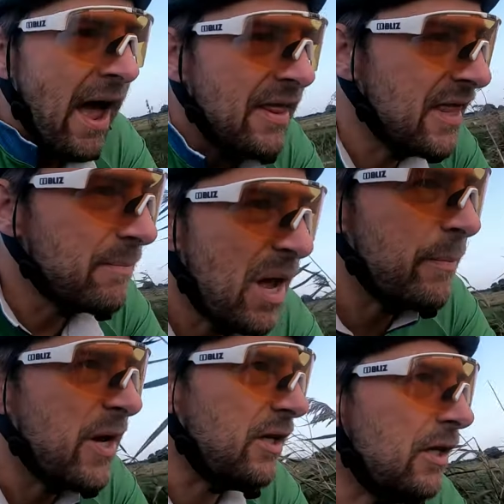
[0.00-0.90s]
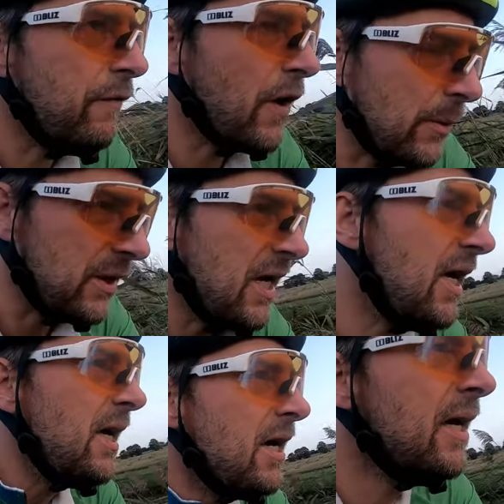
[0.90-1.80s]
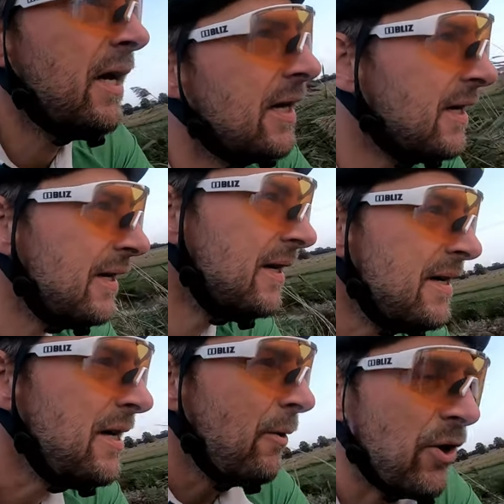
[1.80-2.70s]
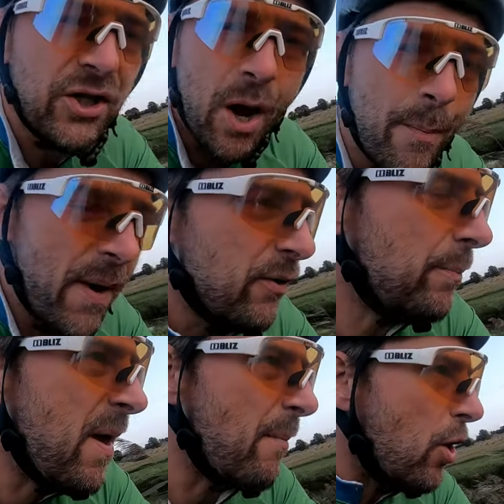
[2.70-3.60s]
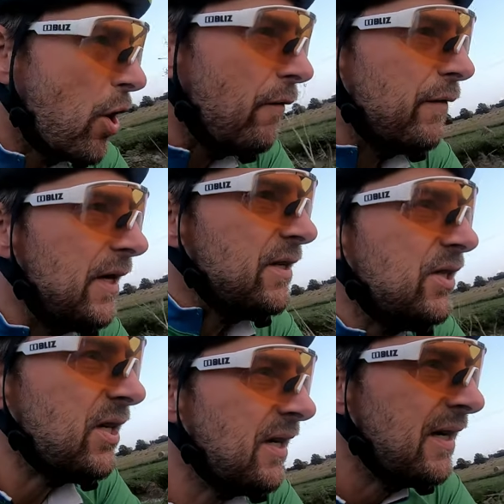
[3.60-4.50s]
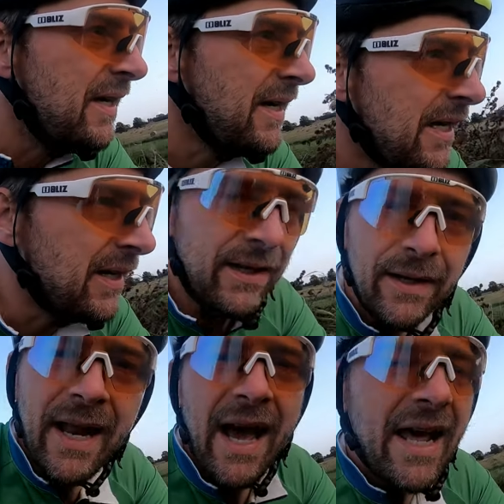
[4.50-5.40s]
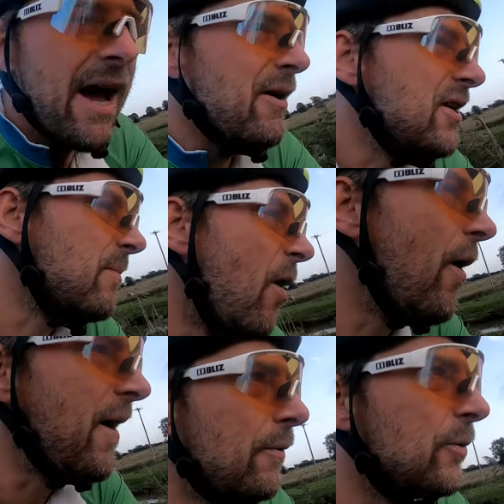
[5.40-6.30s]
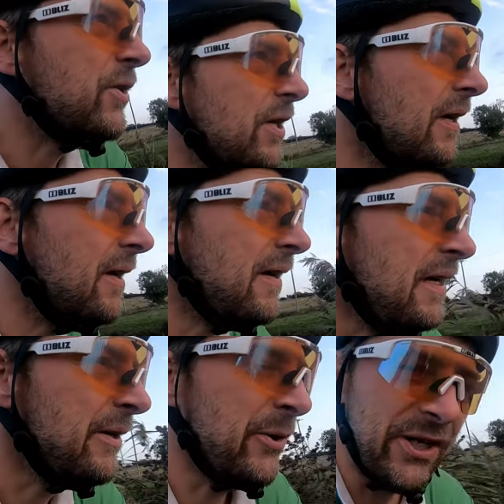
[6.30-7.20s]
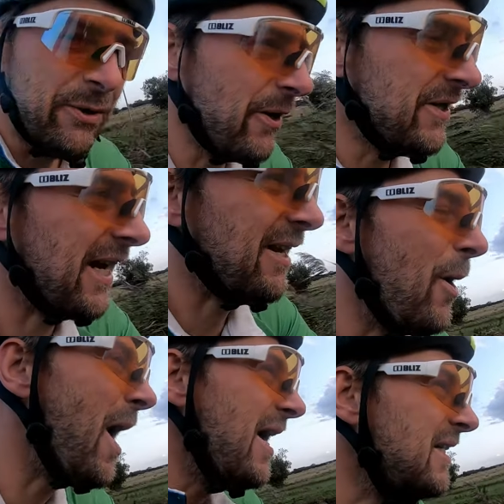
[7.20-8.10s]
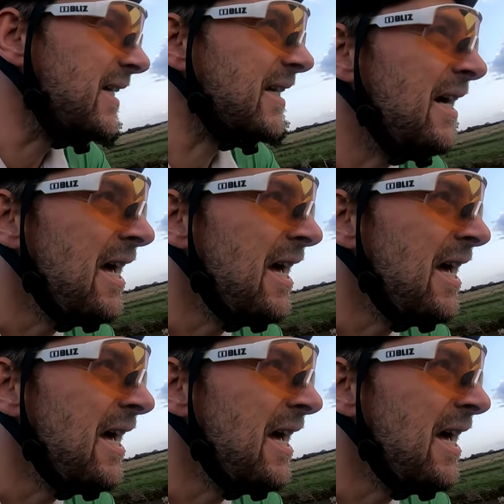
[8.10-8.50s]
and then maybe in the following year, once you get to build a bit more confidence, you can head out into more hills, which is exactly what I did.